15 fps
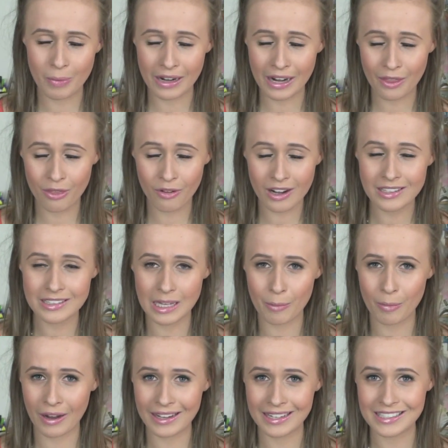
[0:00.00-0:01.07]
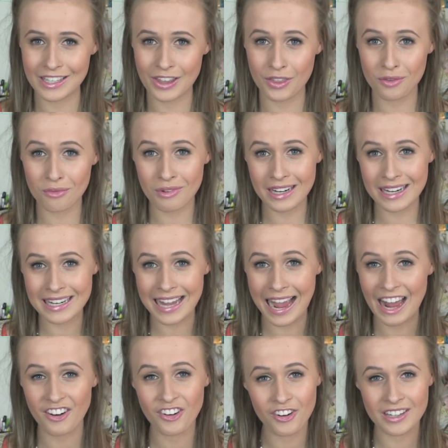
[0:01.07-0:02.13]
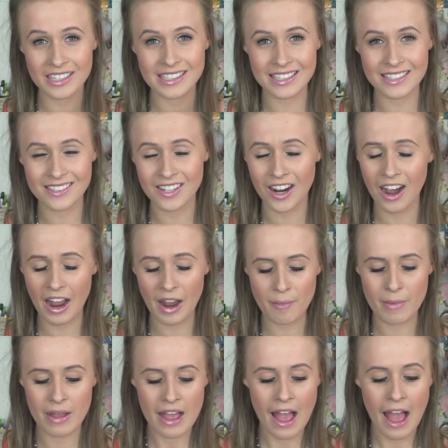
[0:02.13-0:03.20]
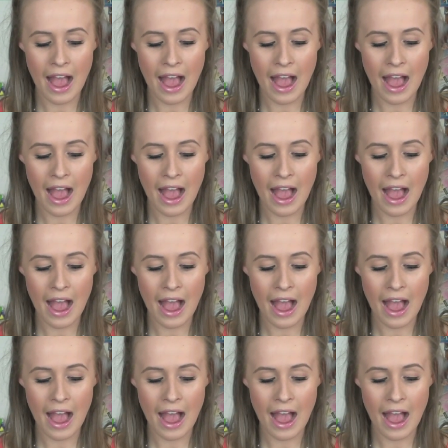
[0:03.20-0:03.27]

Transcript: But I thought I'd separate into three categories this time.